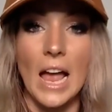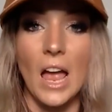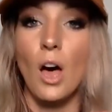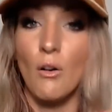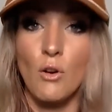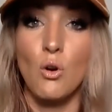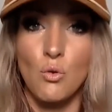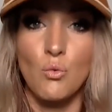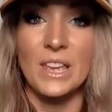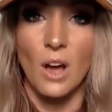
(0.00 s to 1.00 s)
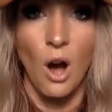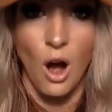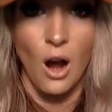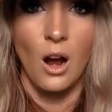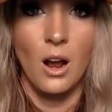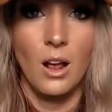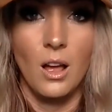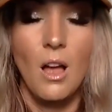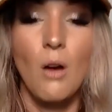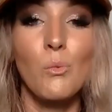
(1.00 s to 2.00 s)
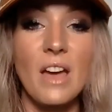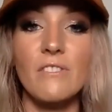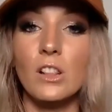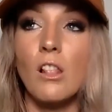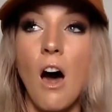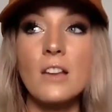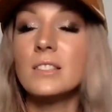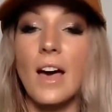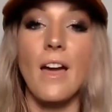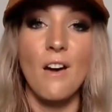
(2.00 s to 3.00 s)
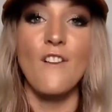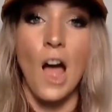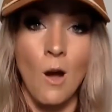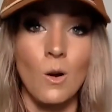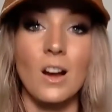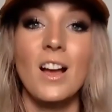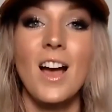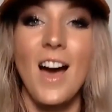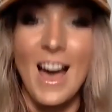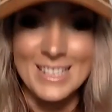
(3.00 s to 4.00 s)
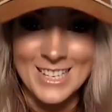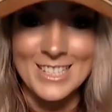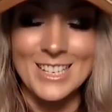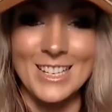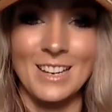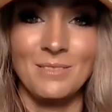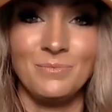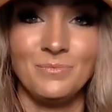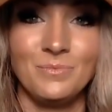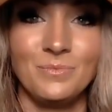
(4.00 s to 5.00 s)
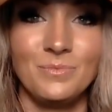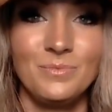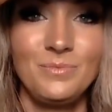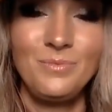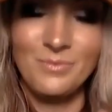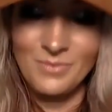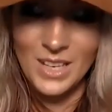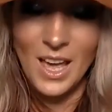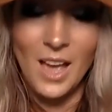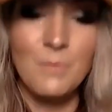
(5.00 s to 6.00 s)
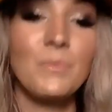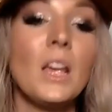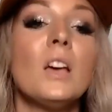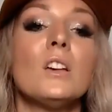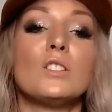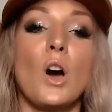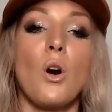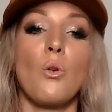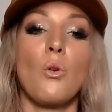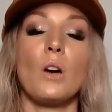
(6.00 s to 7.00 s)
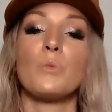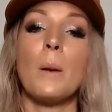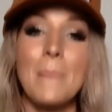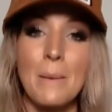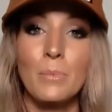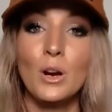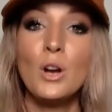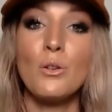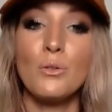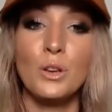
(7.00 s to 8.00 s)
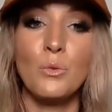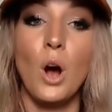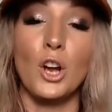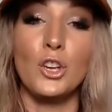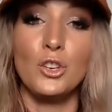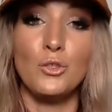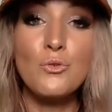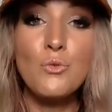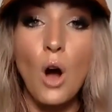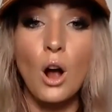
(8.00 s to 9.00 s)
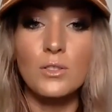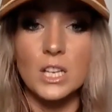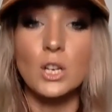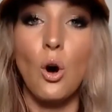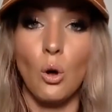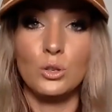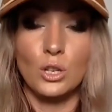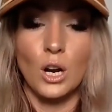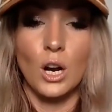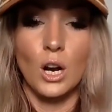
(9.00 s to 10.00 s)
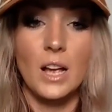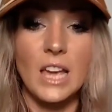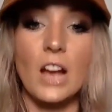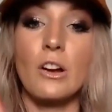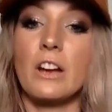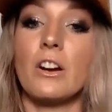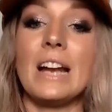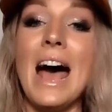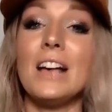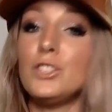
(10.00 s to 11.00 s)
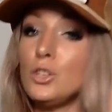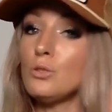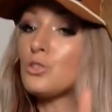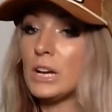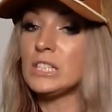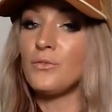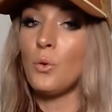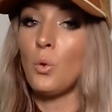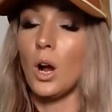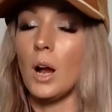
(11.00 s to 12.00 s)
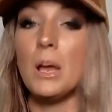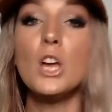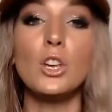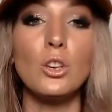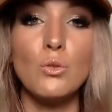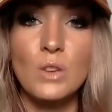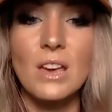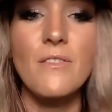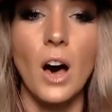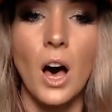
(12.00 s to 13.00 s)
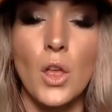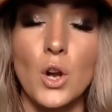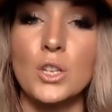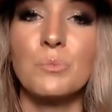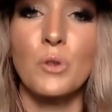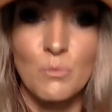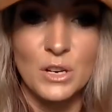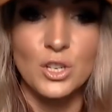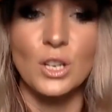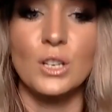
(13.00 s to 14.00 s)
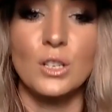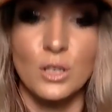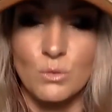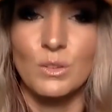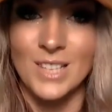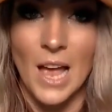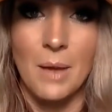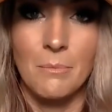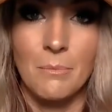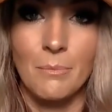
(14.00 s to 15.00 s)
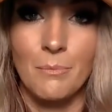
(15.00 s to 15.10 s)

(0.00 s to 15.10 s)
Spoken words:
sight of who we are. We have lost sight of our identity. Okay. So remember who you are. You are the culture carrier. And as you transform, you give others permission to do the same.